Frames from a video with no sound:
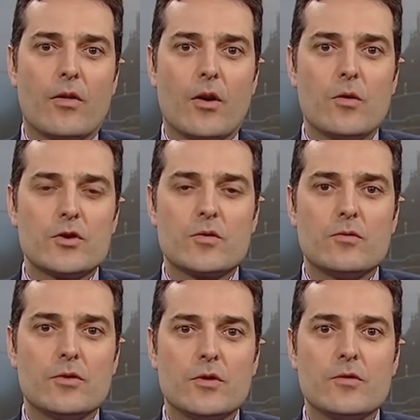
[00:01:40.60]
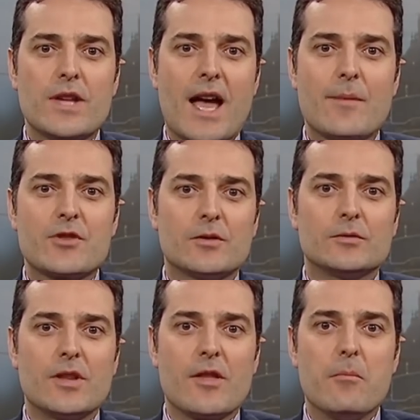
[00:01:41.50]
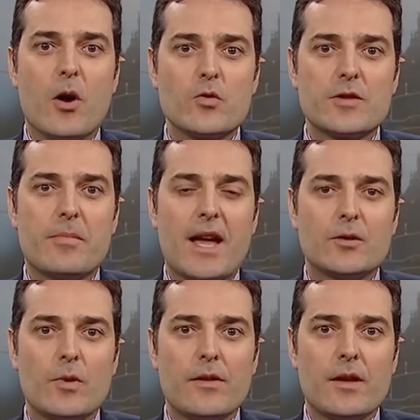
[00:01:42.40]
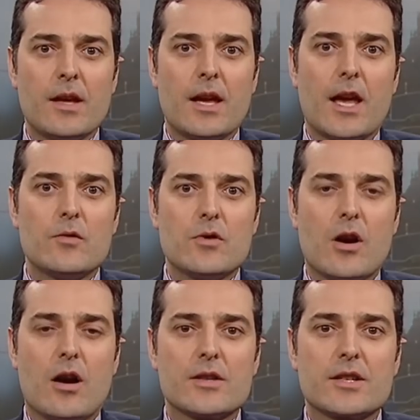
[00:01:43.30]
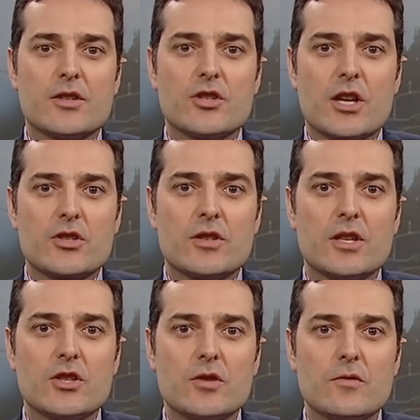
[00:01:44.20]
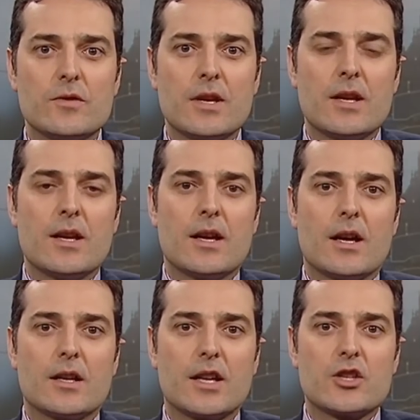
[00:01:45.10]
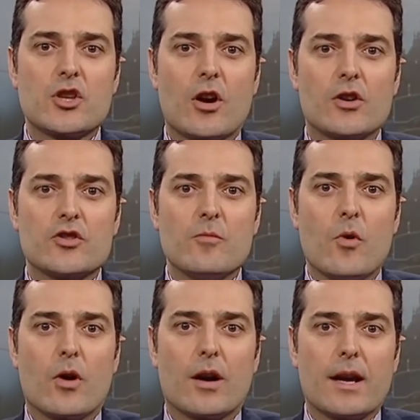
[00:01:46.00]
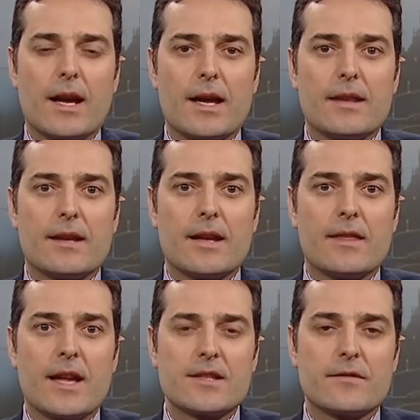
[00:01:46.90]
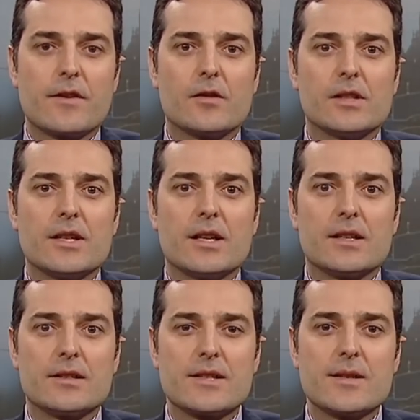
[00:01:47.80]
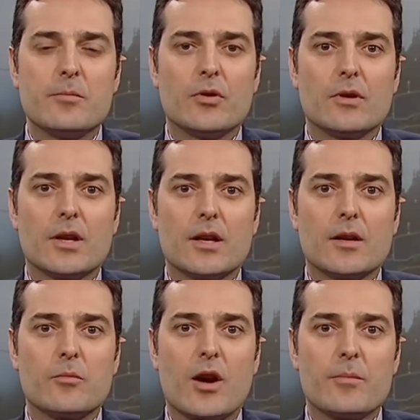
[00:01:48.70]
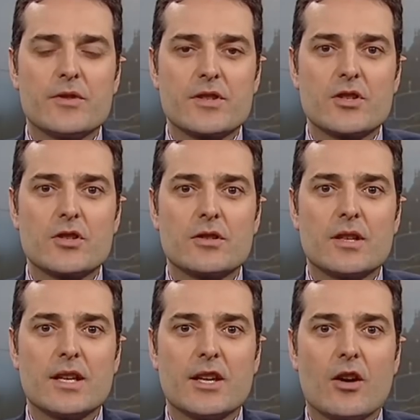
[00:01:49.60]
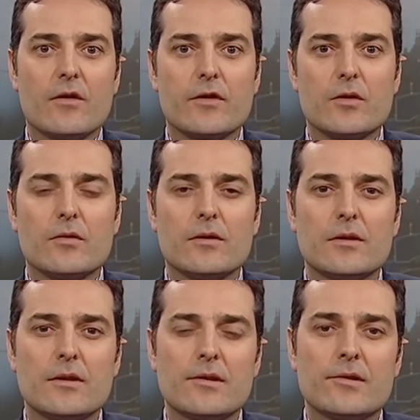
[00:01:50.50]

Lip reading: Those who use absolutely the most bandwidth and who cause congestion issues get charged more. And that's a fairly simple proposition in our view.